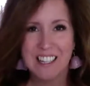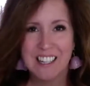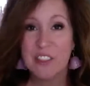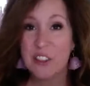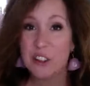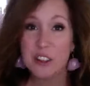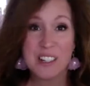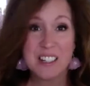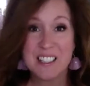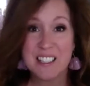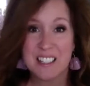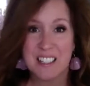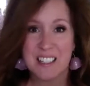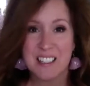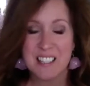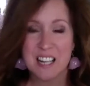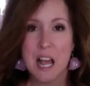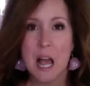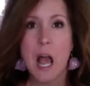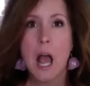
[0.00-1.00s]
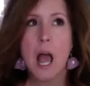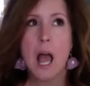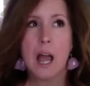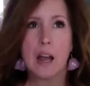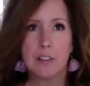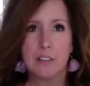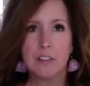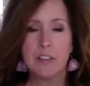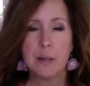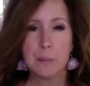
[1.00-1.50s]
There isn't.
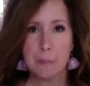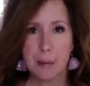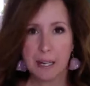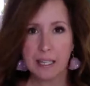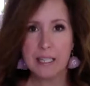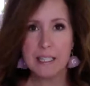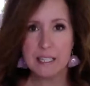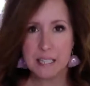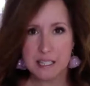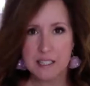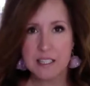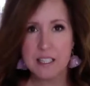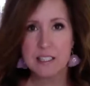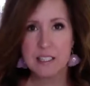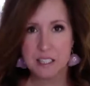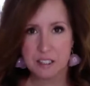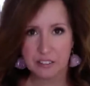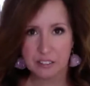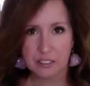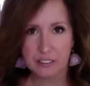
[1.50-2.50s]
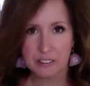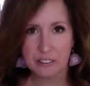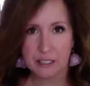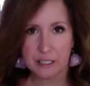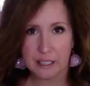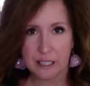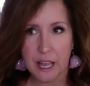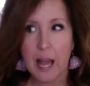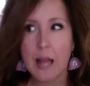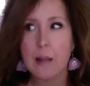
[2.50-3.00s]
Everybody does it
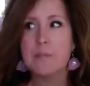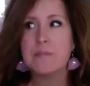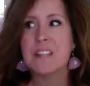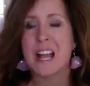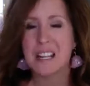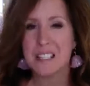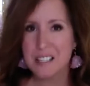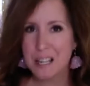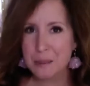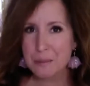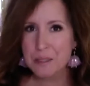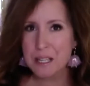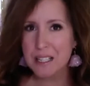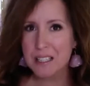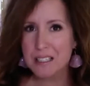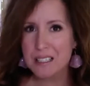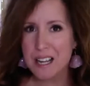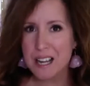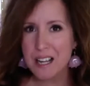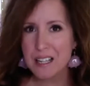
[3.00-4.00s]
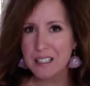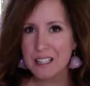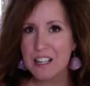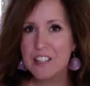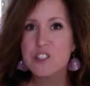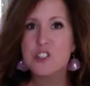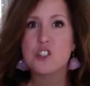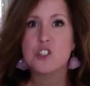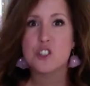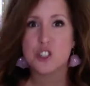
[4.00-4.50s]
differently. And 9 times out of 10,
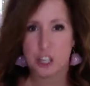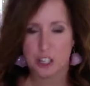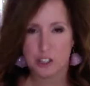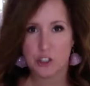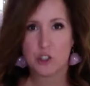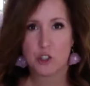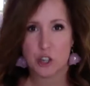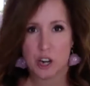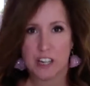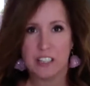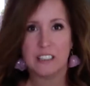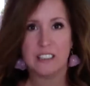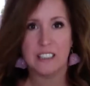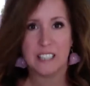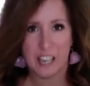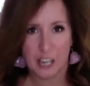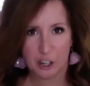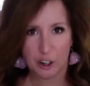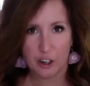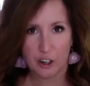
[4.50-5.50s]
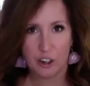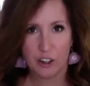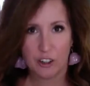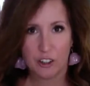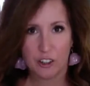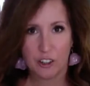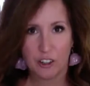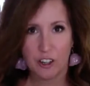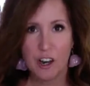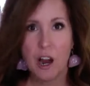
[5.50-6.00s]
it's just trial and error.
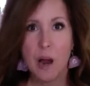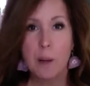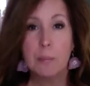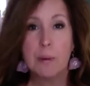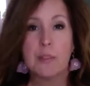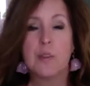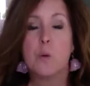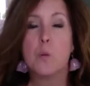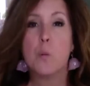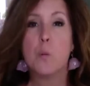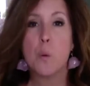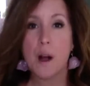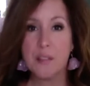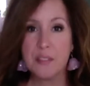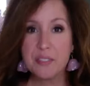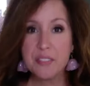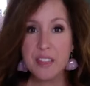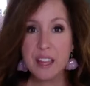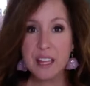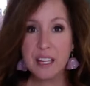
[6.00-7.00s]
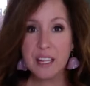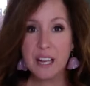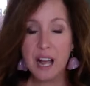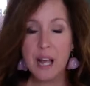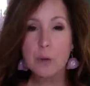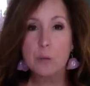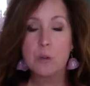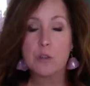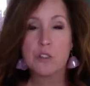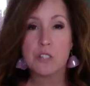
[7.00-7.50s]
But the one thing
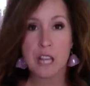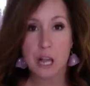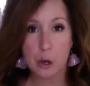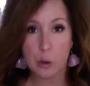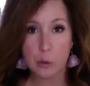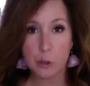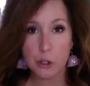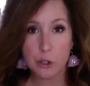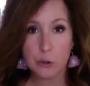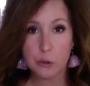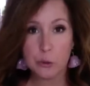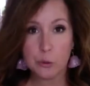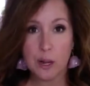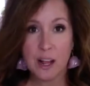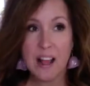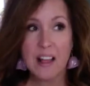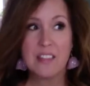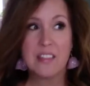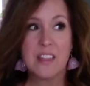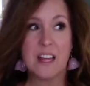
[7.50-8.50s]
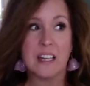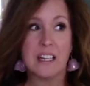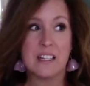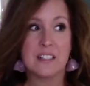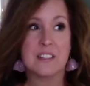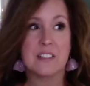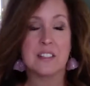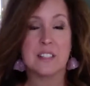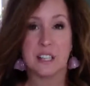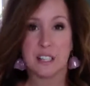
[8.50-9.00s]
I will tell you that
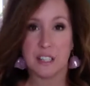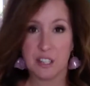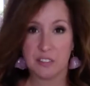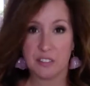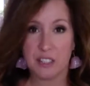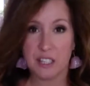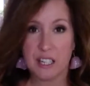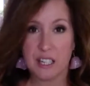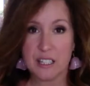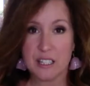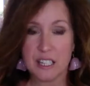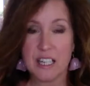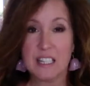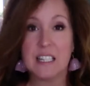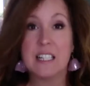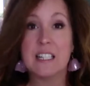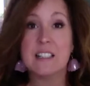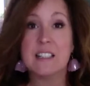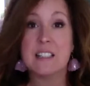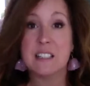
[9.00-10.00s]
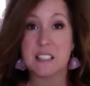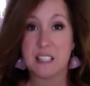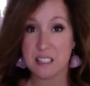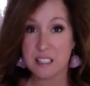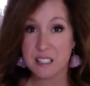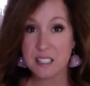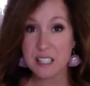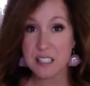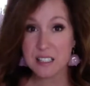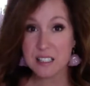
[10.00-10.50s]
is significant and
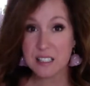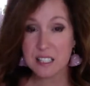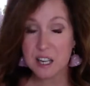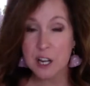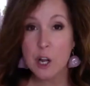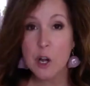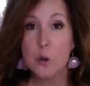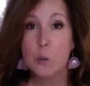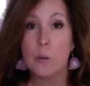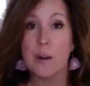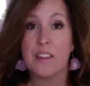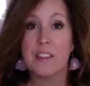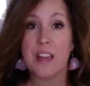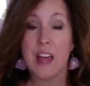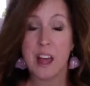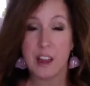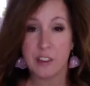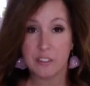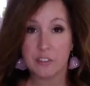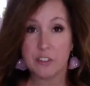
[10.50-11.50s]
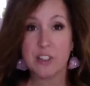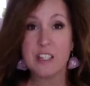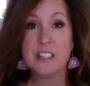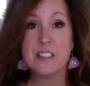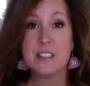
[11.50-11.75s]
consistent with every